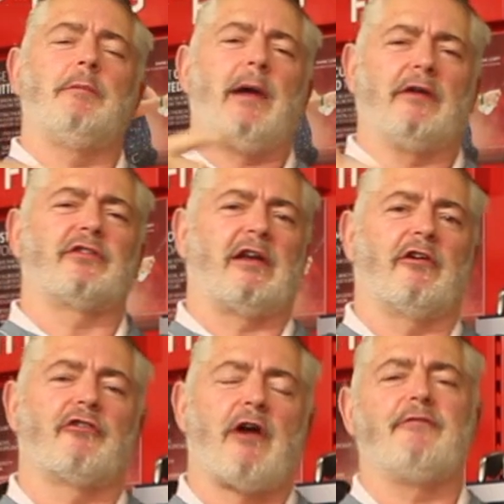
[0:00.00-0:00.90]
A better
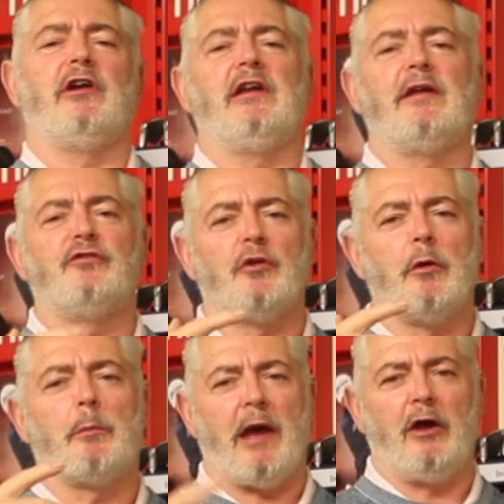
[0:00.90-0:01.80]
center of gravity gives you
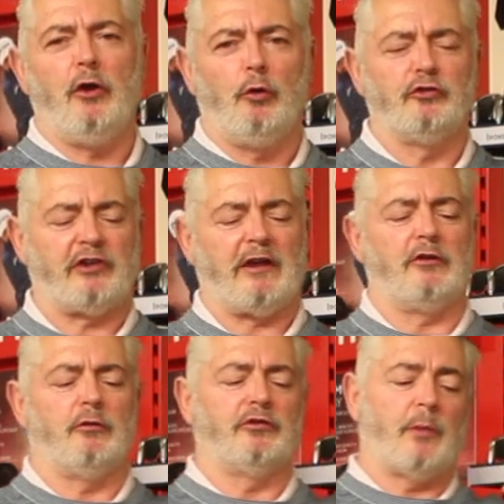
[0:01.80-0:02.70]
a better launch
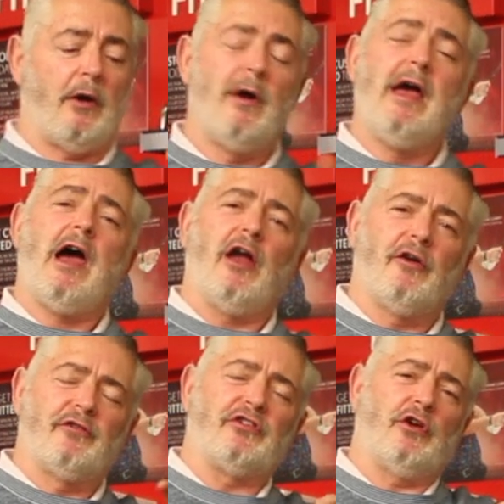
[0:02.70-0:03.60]
angle as well. And
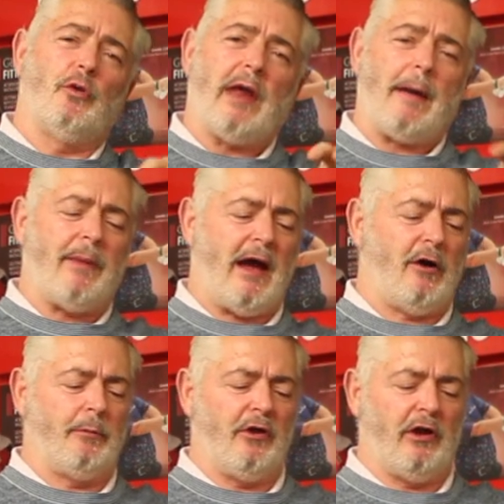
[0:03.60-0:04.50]
obviously all that
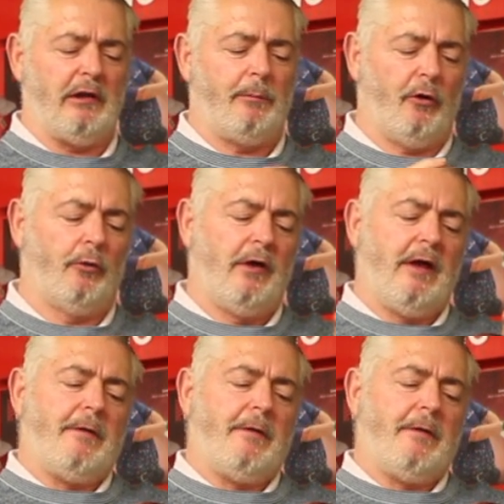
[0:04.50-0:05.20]
power behind the ball.